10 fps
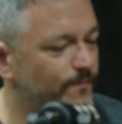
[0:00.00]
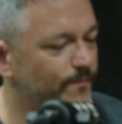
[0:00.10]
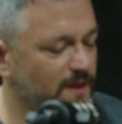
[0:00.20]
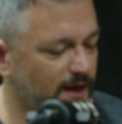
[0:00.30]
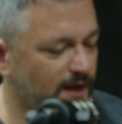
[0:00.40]

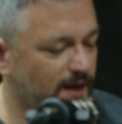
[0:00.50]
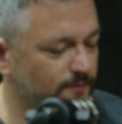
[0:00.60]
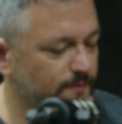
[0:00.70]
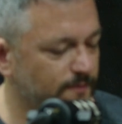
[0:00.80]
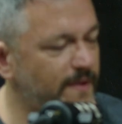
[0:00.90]

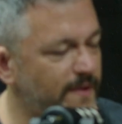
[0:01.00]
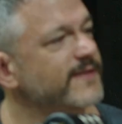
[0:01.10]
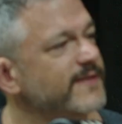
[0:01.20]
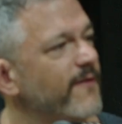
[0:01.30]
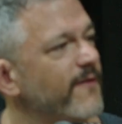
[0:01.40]
Matt
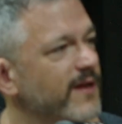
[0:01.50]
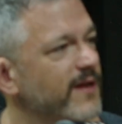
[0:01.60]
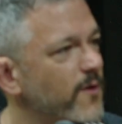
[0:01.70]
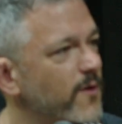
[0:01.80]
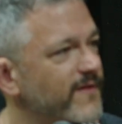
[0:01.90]
Stafford,
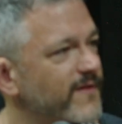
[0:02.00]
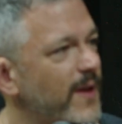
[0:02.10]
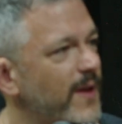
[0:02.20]
his wife came out.